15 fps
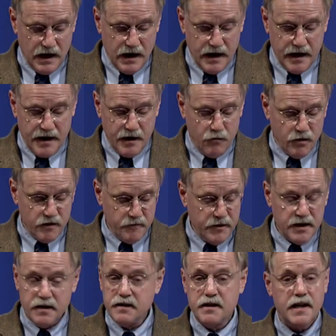and he would have been
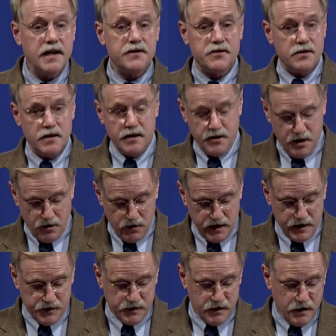intensely
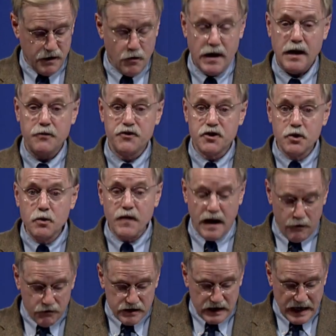curious to know how soon that
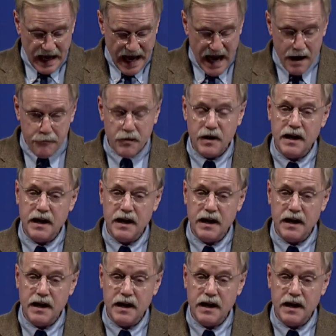was going to happen,